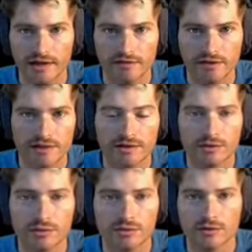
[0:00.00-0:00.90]
League
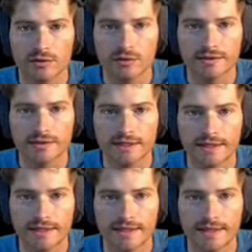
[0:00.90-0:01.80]
school's course.
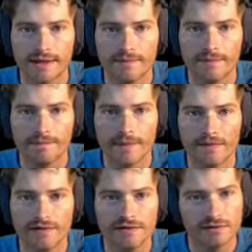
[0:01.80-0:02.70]

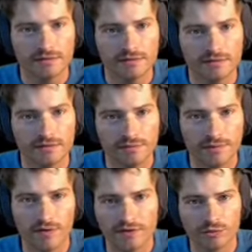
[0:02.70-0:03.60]
And the people
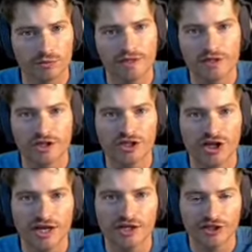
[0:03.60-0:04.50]
thought this was really going to
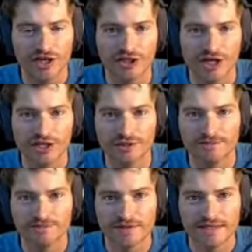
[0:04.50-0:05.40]
change
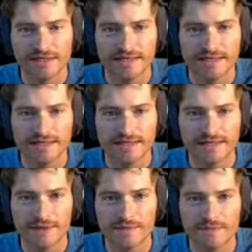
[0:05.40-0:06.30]
education.
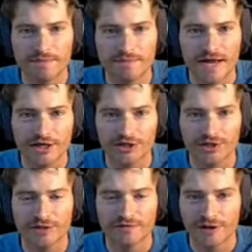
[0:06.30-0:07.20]

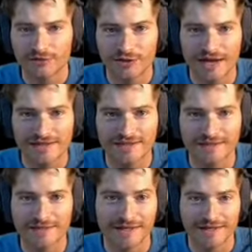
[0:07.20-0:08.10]
Actually, the founder of
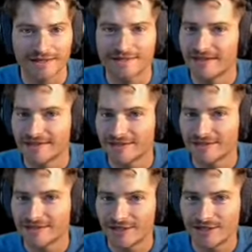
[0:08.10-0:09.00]
Udacity said that
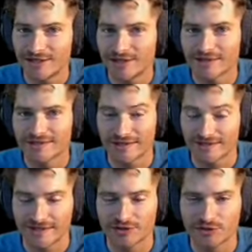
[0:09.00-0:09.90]
in 10 years, he
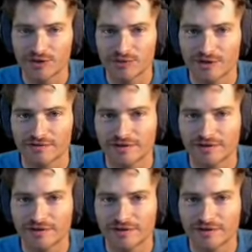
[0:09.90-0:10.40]
said this in 2012,